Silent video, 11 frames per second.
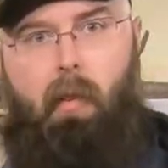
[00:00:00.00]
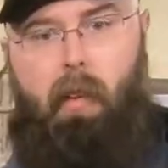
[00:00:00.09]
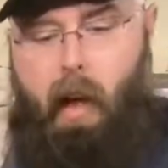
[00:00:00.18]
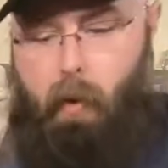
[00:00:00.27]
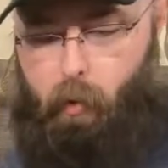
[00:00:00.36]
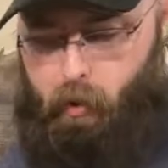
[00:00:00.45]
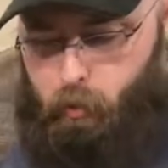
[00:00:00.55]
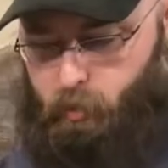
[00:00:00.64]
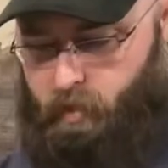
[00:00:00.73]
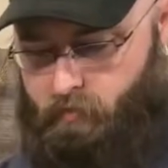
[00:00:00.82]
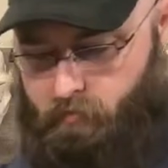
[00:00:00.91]
that worked
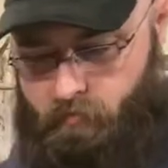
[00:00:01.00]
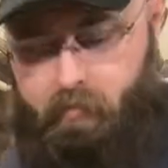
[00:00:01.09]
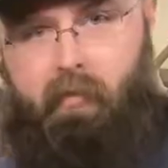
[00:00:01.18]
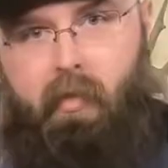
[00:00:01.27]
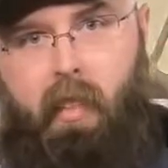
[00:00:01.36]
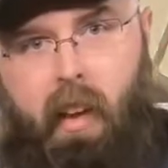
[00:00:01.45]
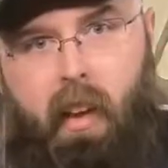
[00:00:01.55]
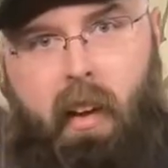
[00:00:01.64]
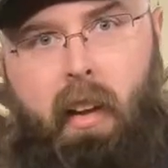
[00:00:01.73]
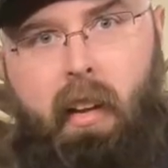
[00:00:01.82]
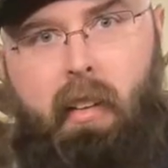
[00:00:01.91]
well.
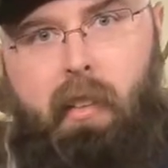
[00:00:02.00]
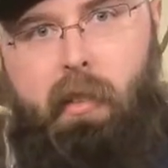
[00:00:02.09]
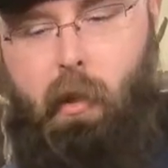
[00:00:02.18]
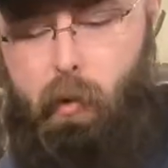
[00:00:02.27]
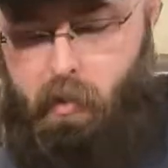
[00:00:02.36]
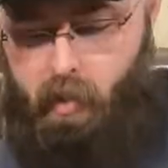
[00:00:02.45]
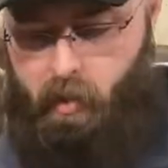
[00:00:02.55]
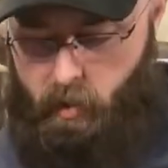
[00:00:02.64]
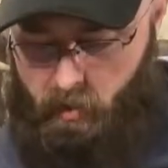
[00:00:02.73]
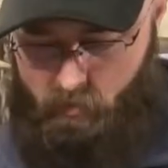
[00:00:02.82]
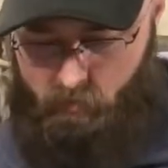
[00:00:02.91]
Let's see what's in here.